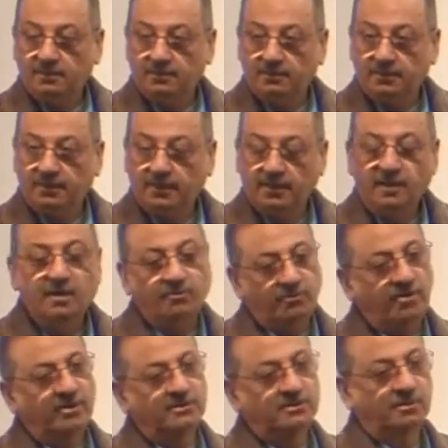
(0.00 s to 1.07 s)
Okay? For
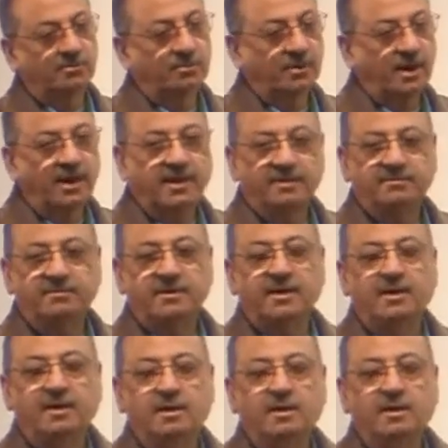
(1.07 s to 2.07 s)
example, I say,